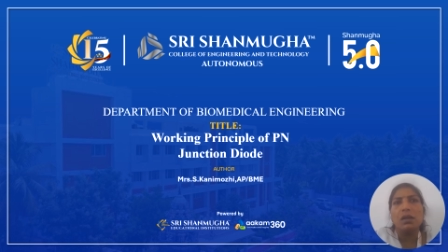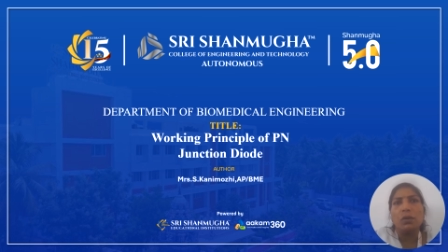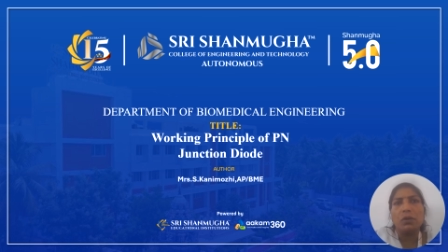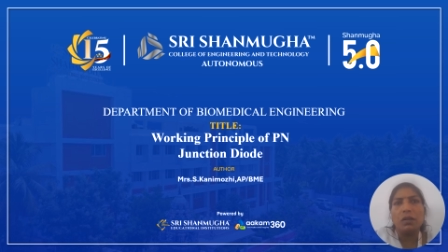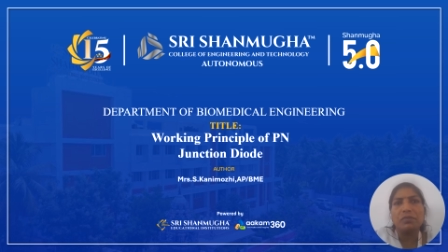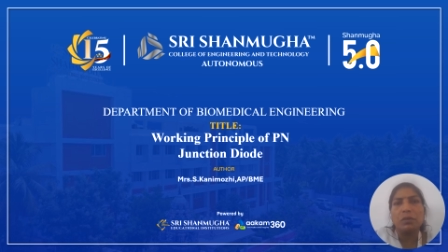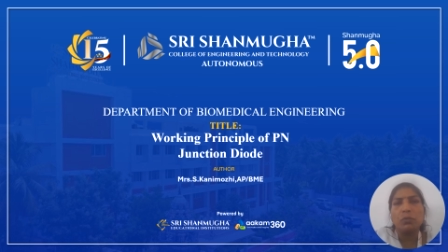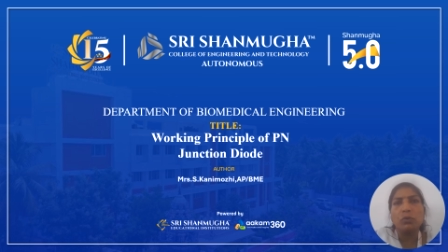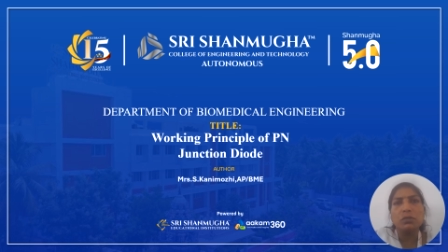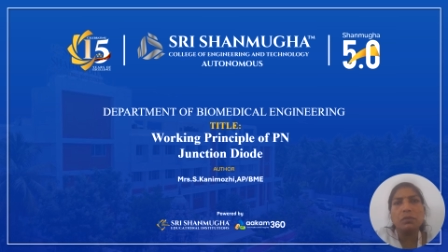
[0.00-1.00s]
One of the
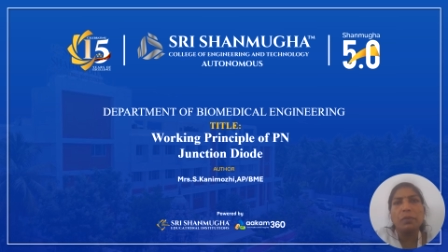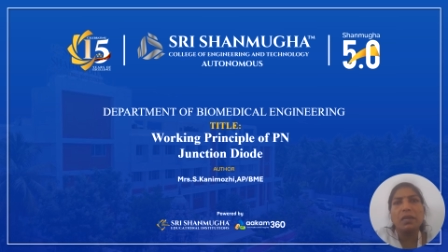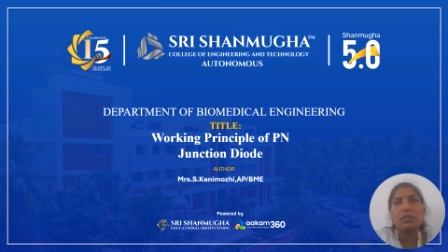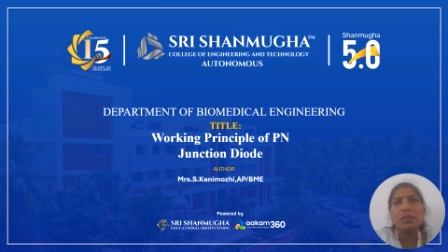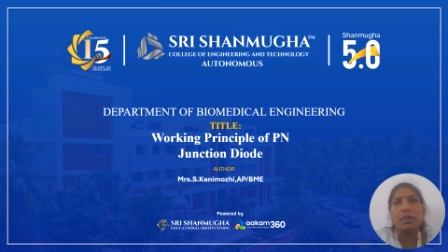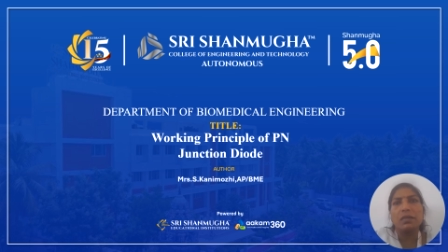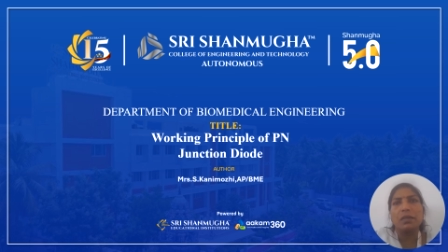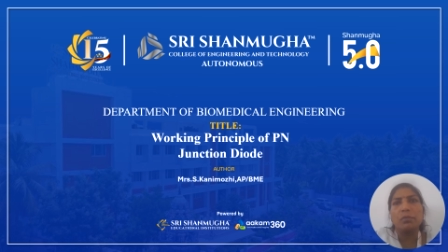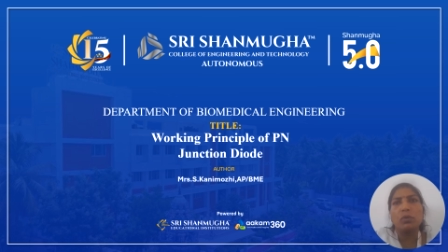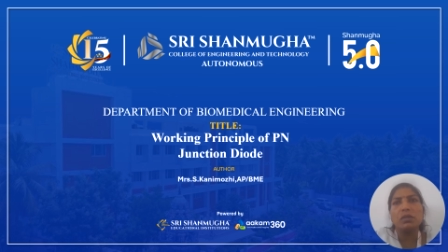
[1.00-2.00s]
most basic and
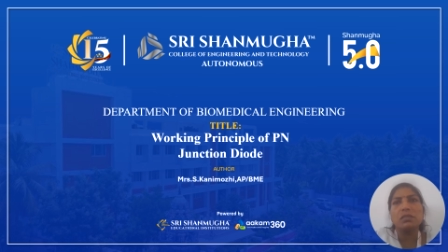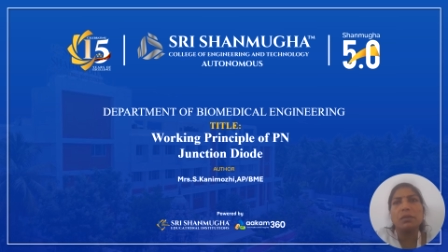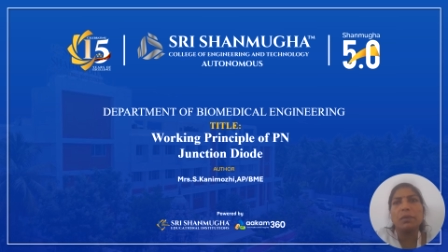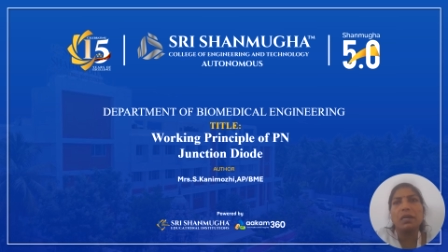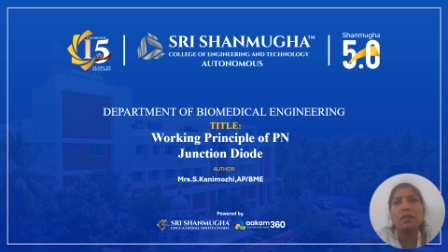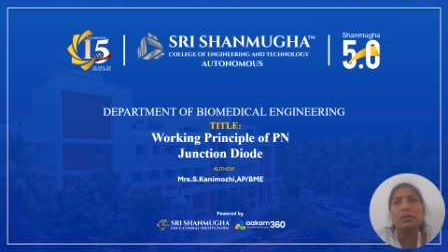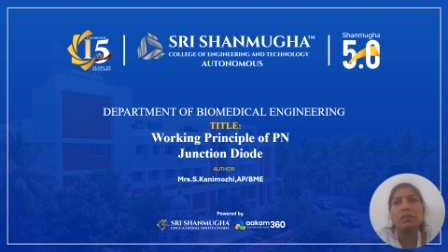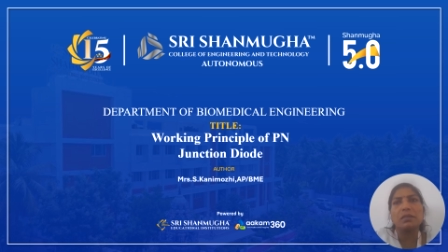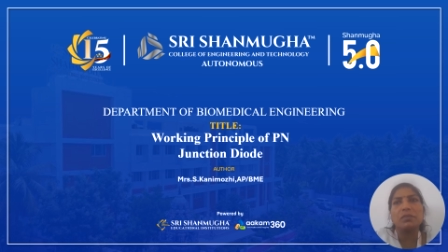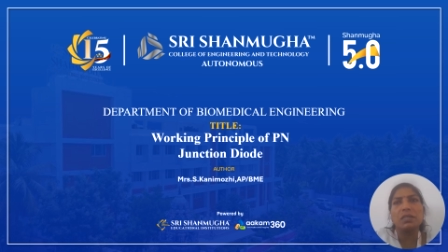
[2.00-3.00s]
important
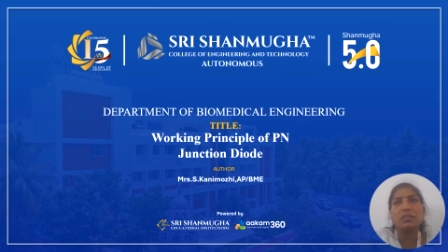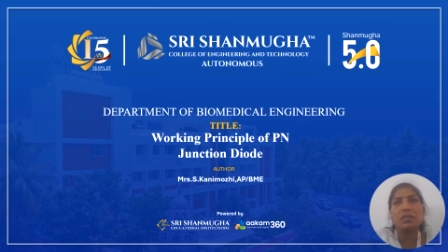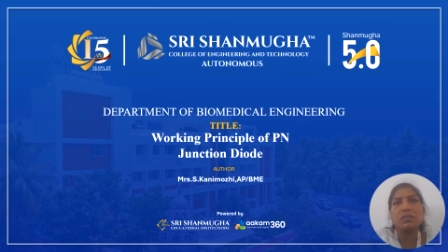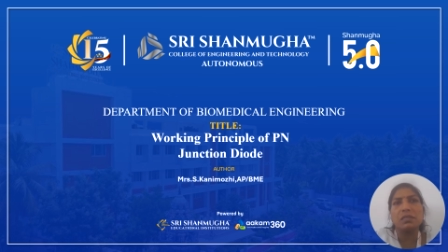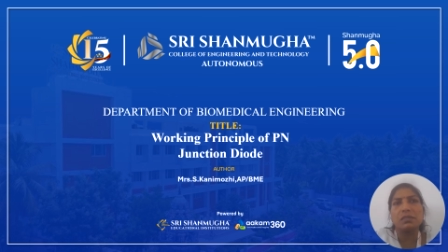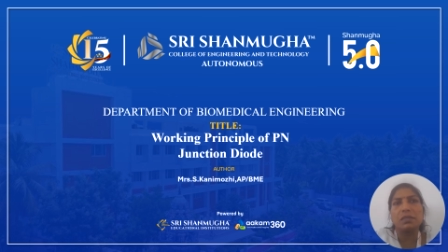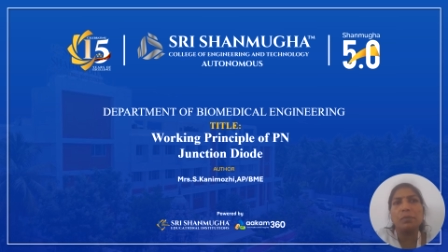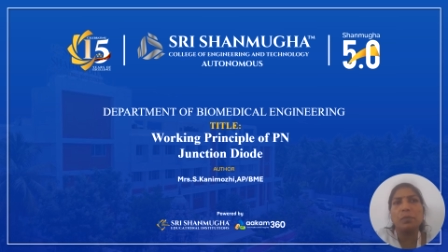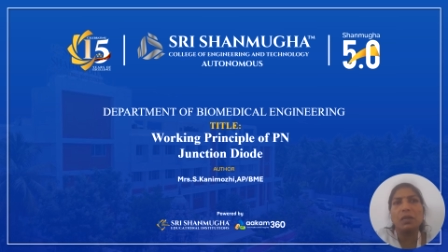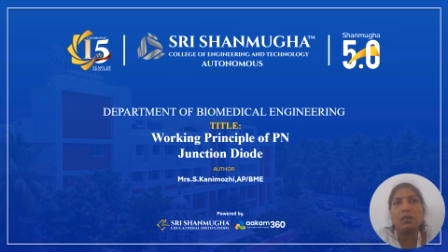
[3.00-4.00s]
semiconductor devices is the
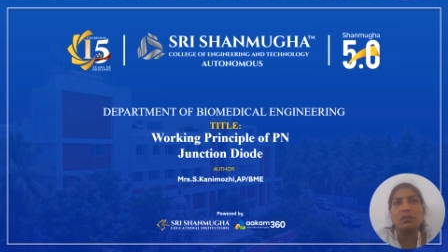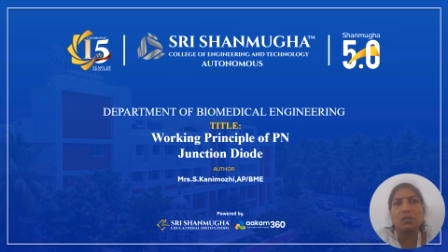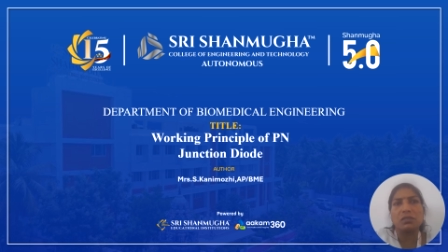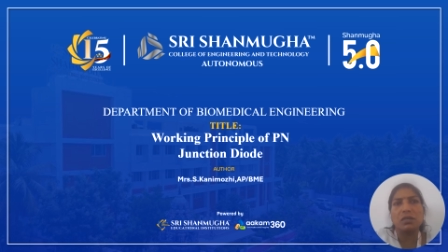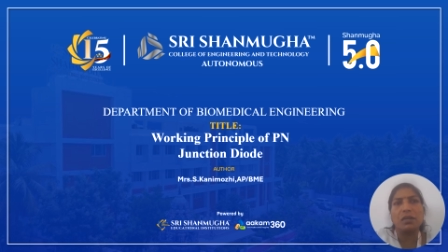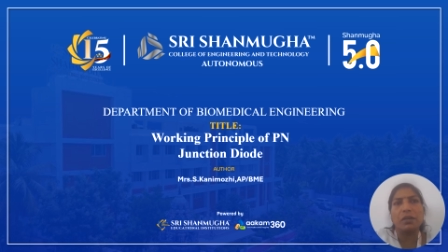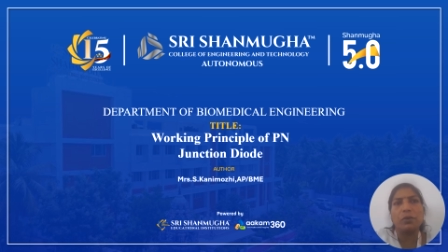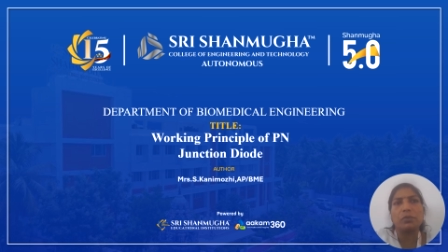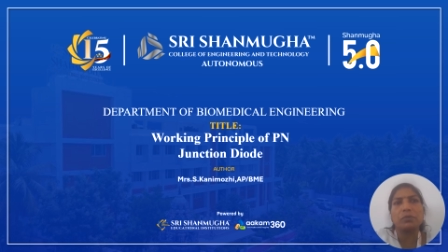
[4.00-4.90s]
PN junction diode.